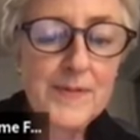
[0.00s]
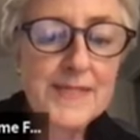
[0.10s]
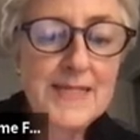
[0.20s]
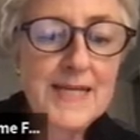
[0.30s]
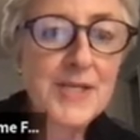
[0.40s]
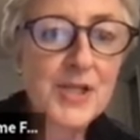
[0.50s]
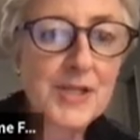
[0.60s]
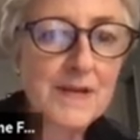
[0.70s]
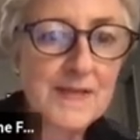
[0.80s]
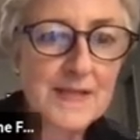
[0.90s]

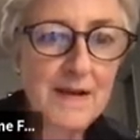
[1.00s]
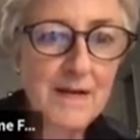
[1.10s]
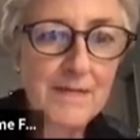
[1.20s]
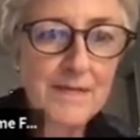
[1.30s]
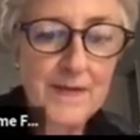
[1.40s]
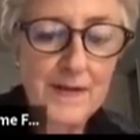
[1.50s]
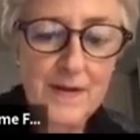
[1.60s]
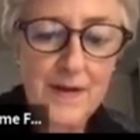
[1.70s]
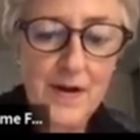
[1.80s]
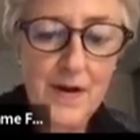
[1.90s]
presentation of self,
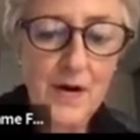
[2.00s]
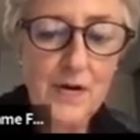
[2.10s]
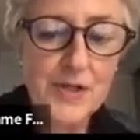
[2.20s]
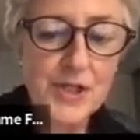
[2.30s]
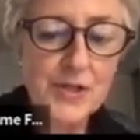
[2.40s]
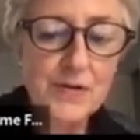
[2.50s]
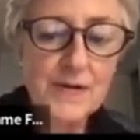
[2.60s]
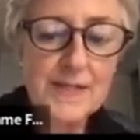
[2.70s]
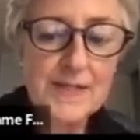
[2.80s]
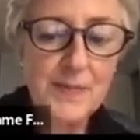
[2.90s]
her
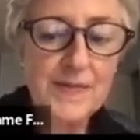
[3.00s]
assurance